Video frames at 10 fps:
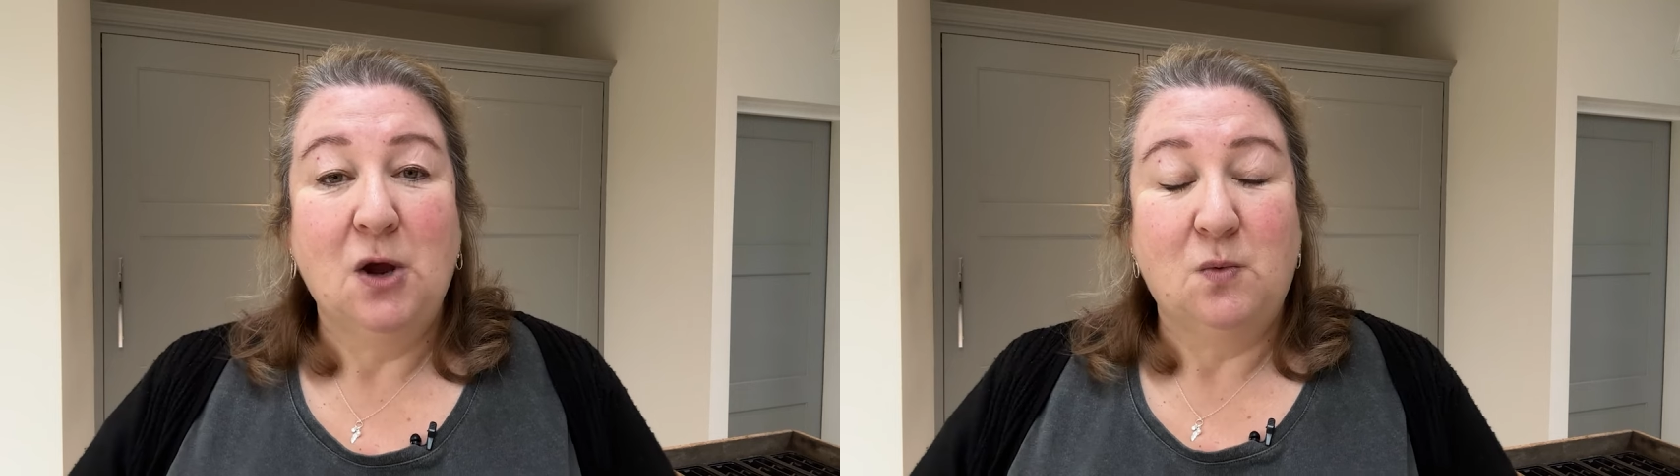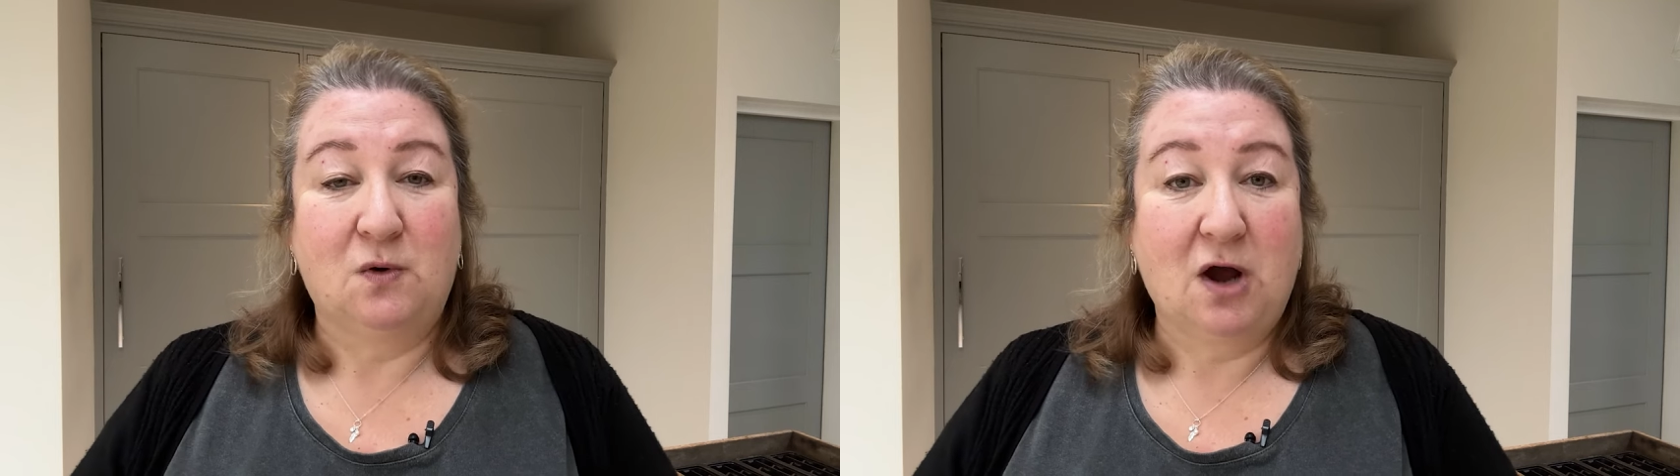
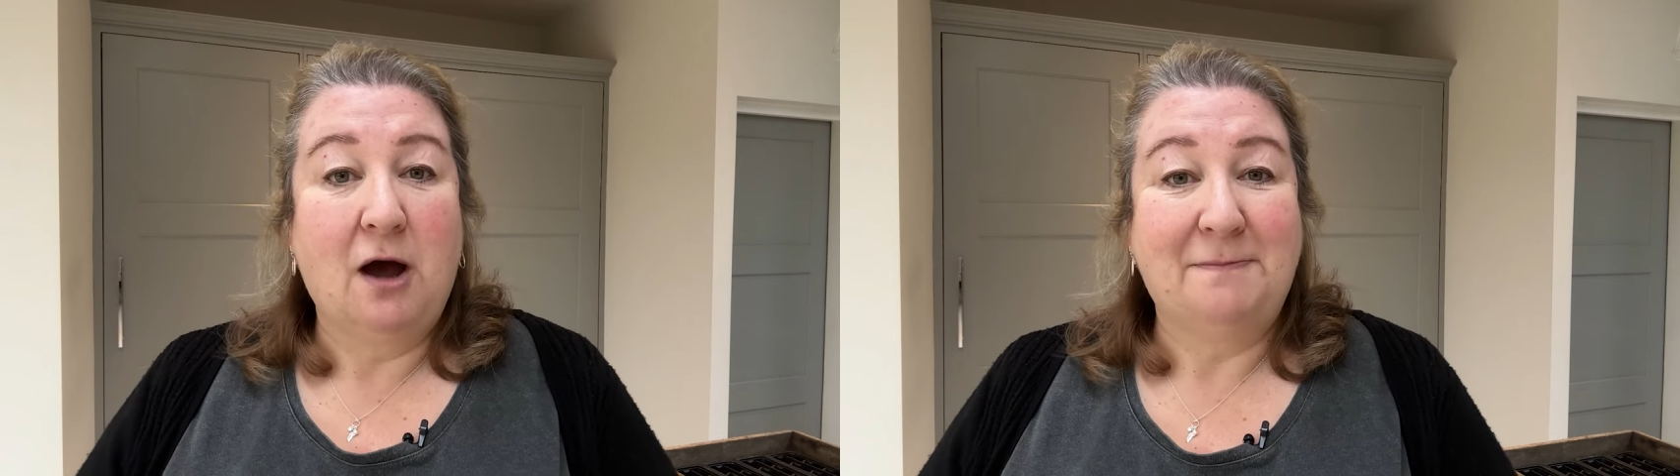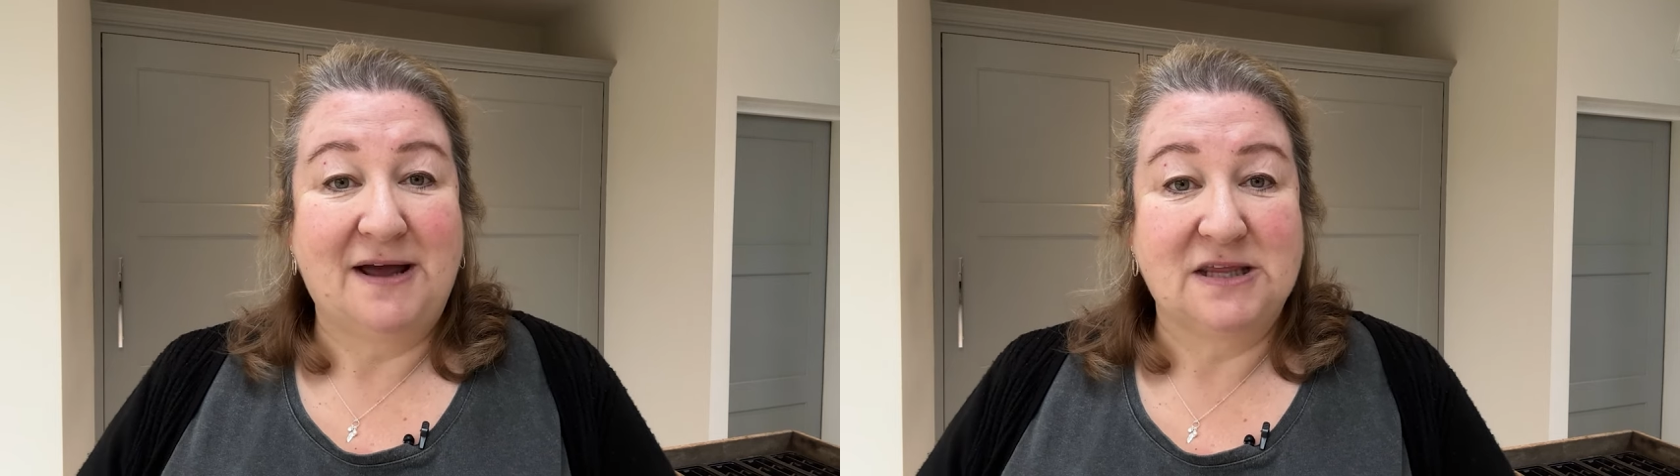we'll
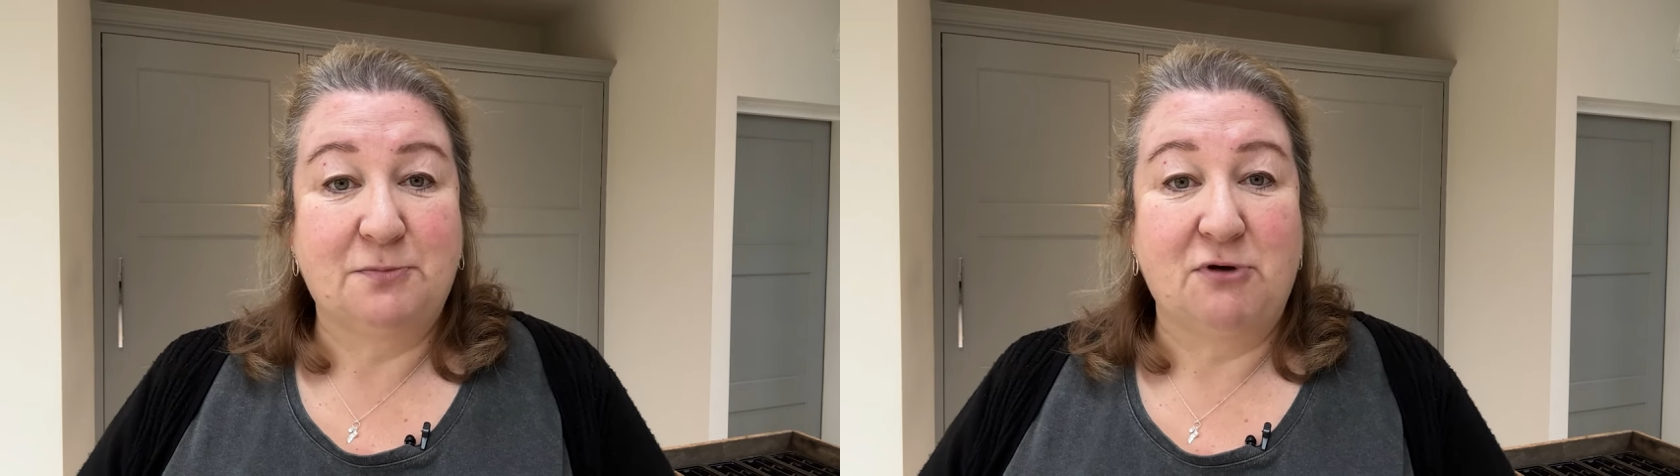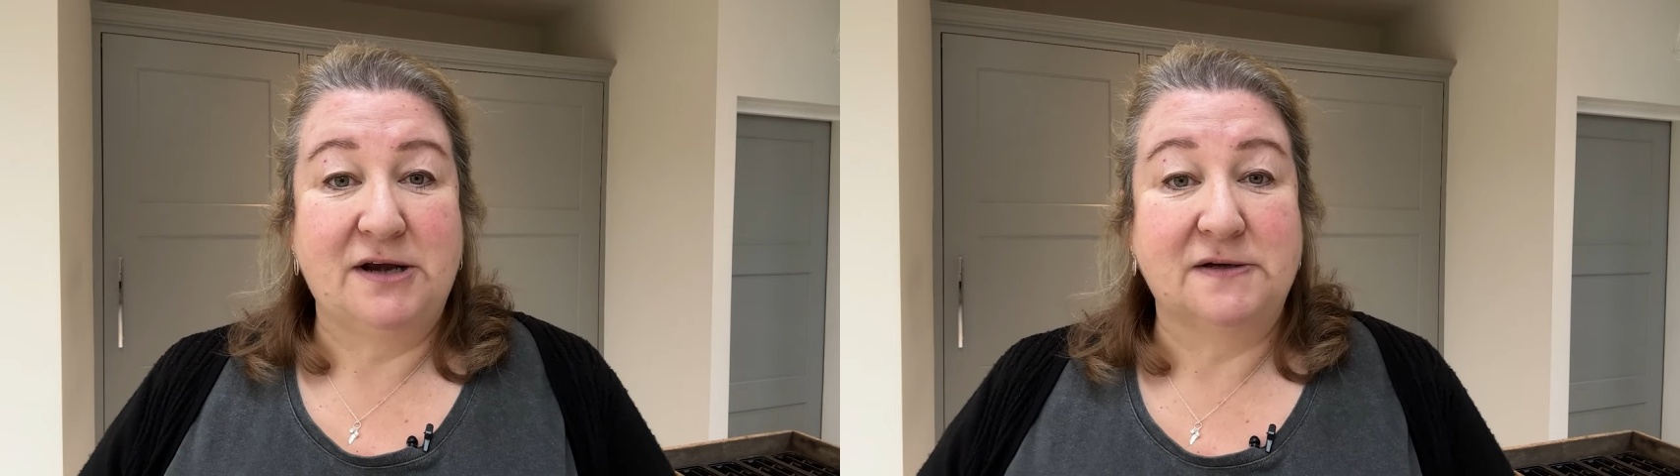cut back the
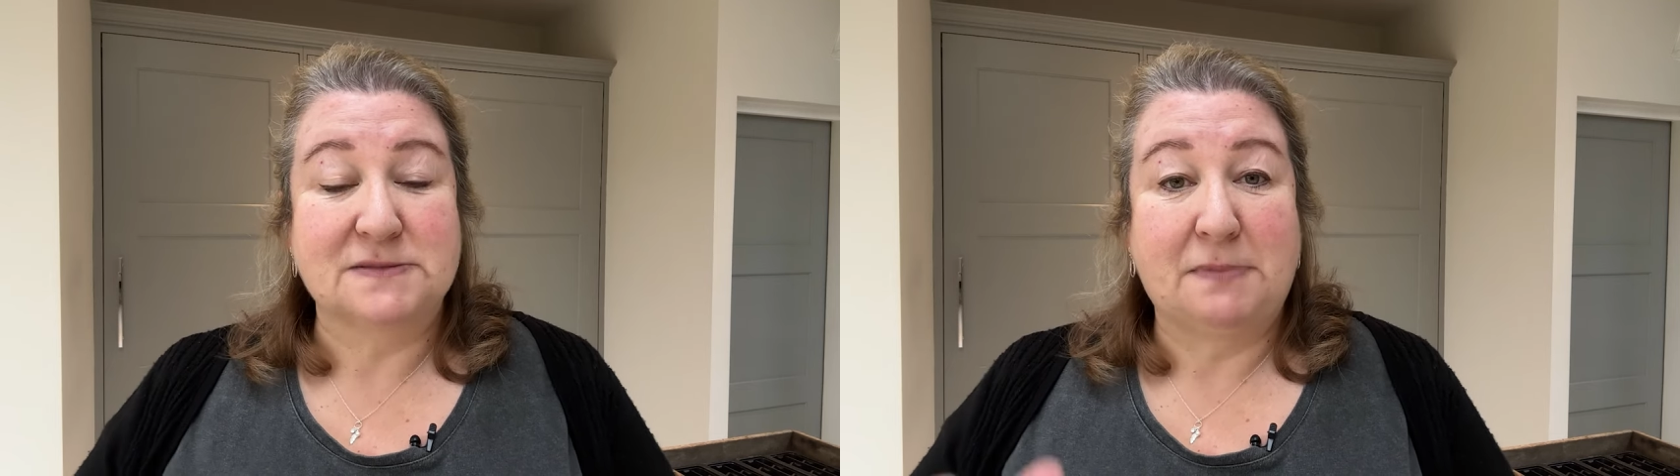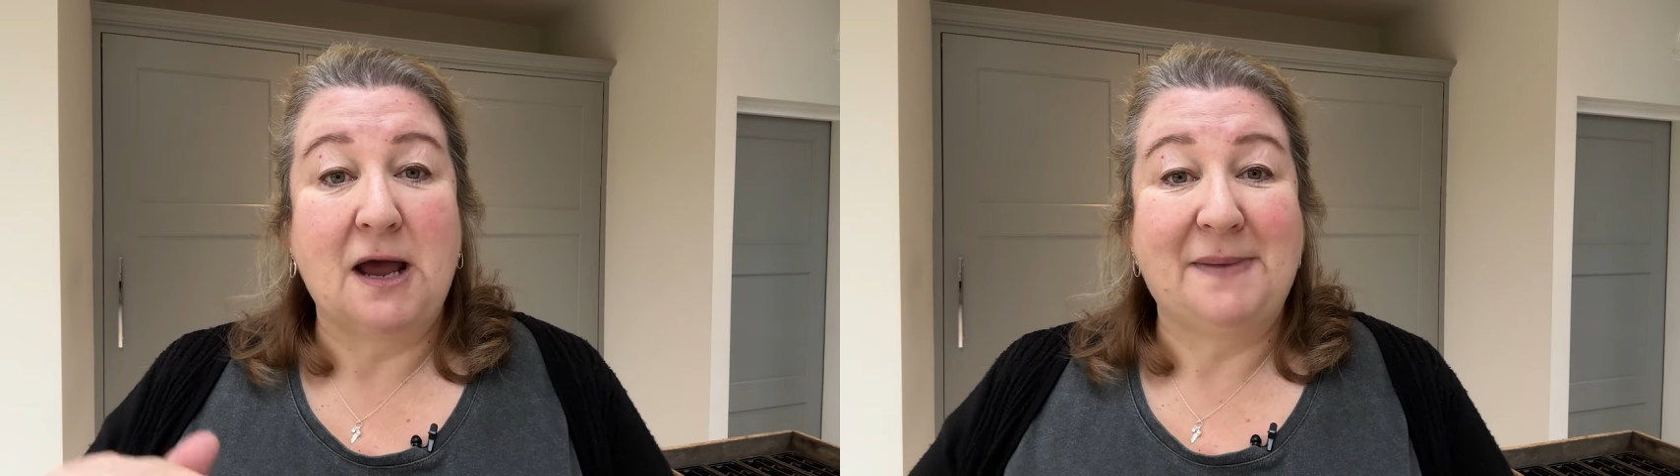perennials by